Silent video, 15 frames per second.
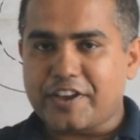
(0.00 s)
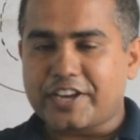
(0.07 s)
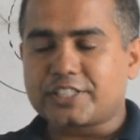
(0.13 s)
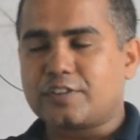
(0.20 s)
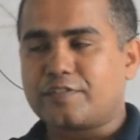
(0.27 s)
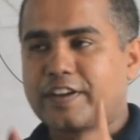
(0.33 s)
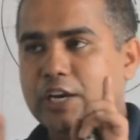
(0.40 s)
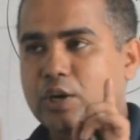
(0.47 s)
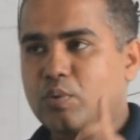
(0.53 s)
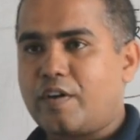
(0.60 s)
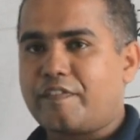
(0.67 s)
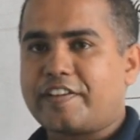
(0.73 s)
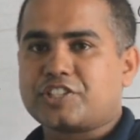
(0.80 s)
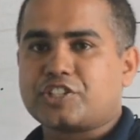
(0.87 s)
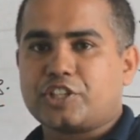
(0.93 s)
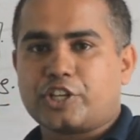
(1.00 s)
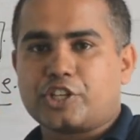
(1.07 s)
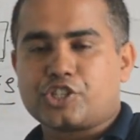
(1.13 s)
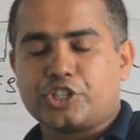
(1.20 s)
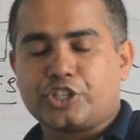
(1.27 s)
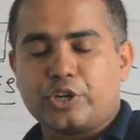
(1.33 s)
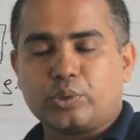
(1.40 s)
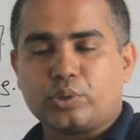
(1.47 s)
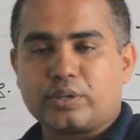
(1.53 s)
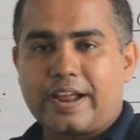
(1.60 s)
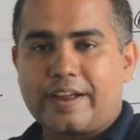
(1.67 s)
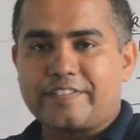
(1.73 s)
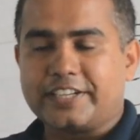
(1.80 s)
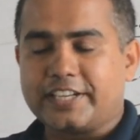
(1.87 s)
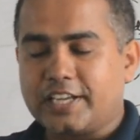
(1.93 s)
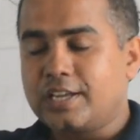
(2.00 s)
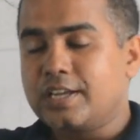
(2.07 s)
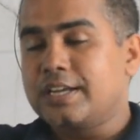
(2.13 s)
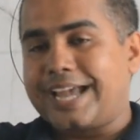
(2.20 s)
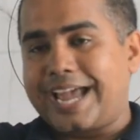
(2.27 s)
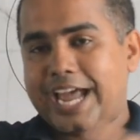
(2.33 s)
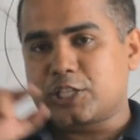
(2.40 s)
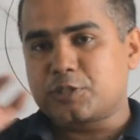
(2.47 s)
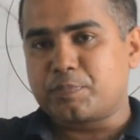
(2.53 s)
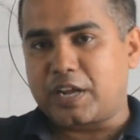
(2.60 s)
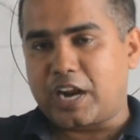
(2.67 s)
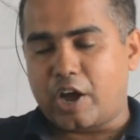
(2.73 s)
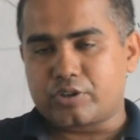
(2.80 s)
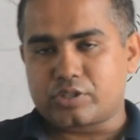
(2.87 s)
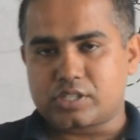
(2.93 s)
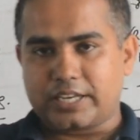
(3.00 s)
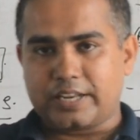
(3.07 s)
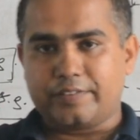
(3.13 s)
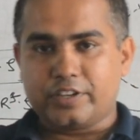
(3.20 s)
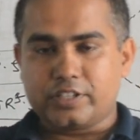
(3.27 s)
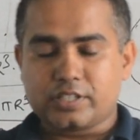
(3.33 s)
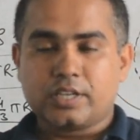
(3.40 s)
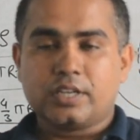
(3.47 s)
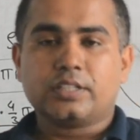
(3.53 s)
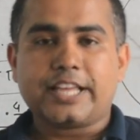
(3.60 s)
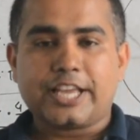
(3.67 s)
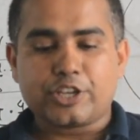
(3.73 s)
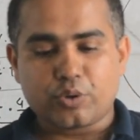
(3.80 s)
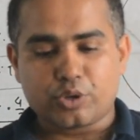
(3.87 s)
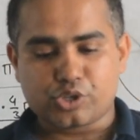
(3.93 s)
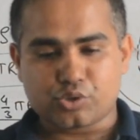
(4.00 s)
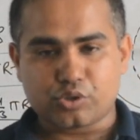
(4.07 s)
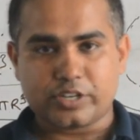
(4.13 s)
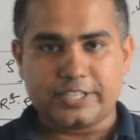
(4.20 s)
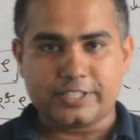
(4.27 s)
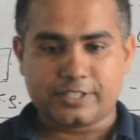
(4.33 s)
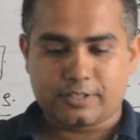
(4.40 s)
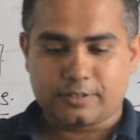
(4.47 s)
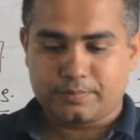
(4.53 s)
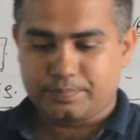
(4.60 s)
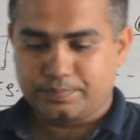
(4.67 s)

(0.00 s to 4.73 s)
affect the value of acceleration due to gravity as per our syllabus. Thank you, students.